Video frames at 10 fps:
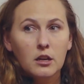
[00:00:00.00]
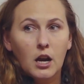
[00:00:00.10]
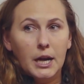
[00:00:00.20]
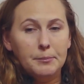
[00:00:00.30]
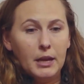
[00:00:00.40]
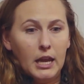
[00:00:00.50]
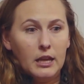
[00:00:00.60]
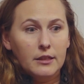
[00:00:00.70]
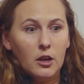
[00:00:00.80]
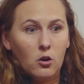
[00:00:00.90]

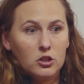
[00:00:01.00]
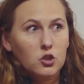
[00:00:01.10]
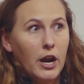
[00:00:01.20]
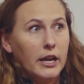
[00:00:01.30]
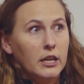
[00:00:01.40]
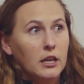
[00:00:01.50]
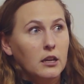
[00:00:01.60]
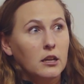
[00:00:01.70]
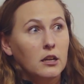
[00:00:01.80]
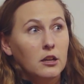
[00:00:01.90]
And they are
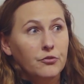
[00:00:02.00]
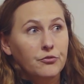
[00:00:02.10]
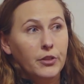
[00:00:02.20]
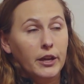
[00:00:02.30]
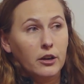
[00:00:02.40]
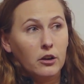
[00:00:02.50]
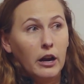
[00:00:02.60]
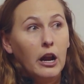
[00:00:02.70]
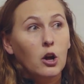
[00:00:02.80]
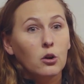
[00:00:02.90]
tracking their
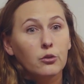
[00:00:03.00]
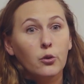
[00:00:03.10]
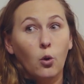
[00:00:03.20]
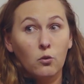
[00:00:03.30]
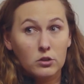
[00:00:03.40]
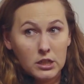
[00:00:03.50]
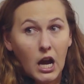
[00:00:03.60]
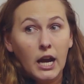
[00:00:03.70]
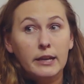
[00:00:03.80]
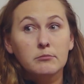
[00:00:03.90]
health over
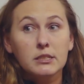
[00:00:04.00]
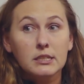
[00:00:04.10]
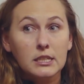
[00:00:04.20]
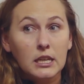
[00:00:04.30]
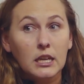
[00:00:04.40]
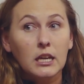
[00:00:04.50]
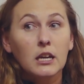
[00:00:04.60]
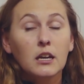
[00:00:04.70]
time to see,